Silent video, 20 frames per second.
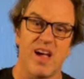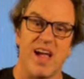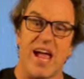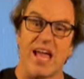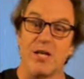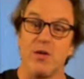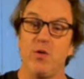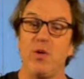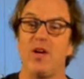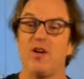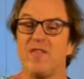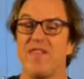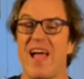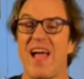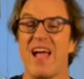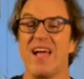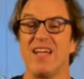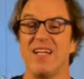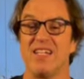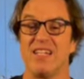You hear
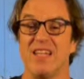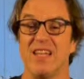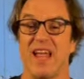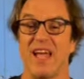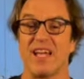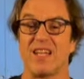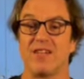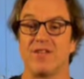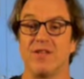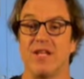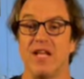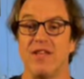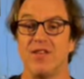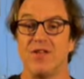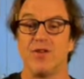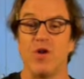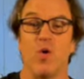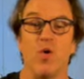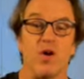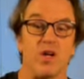that in the
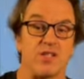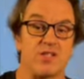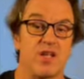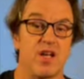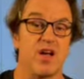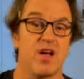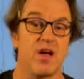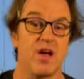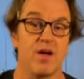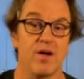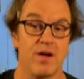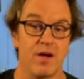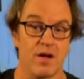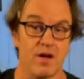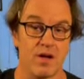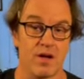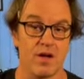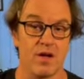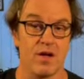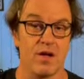doors,
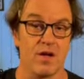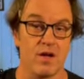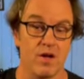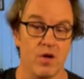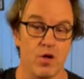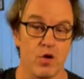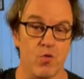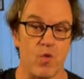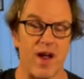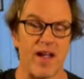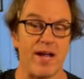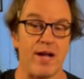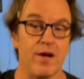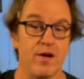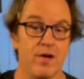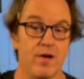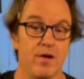right here.